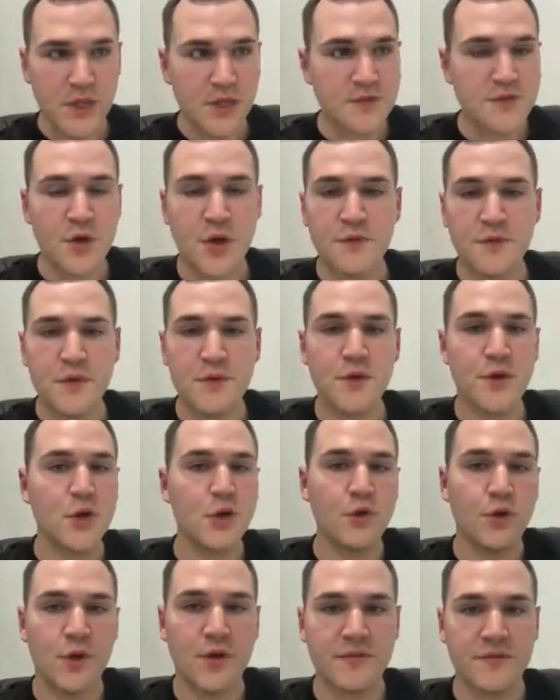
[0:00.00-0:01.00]
So if you've got
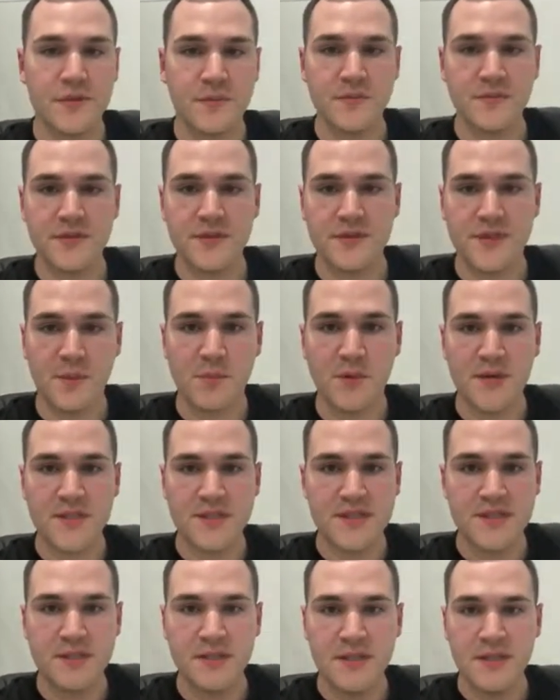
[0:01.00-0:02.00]
a lot of them for some
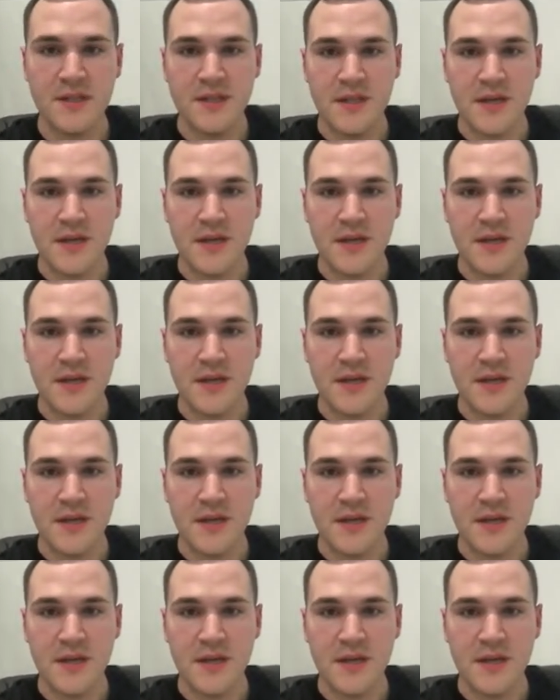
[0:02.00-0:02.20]
reason,